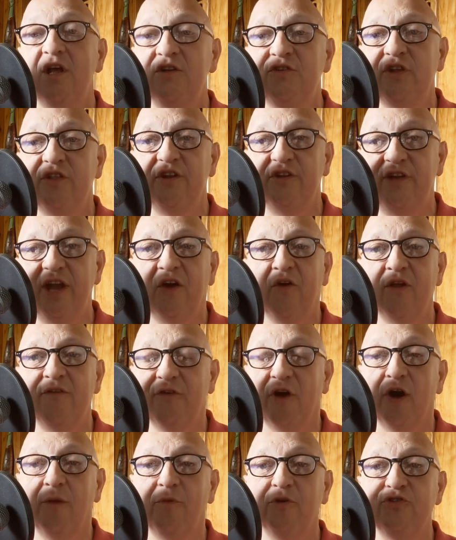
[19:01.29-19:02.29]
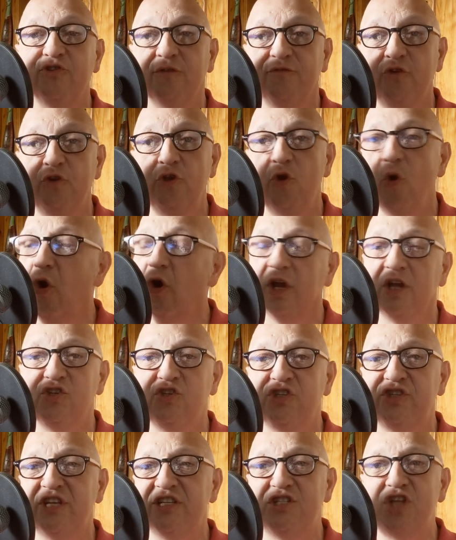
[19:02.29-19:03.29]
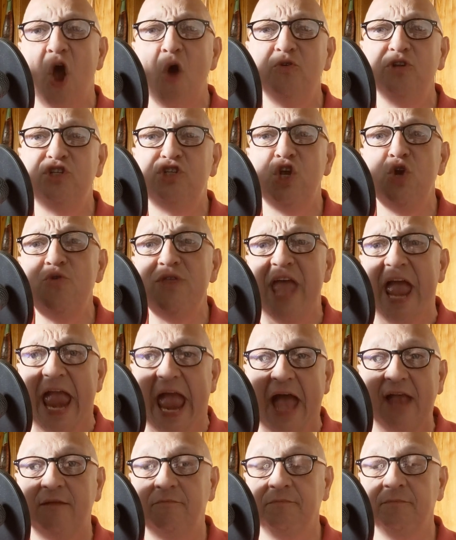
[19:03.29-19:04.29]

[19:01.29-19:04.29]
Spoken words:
to the dairy farmers of New York. And she said, don't do that.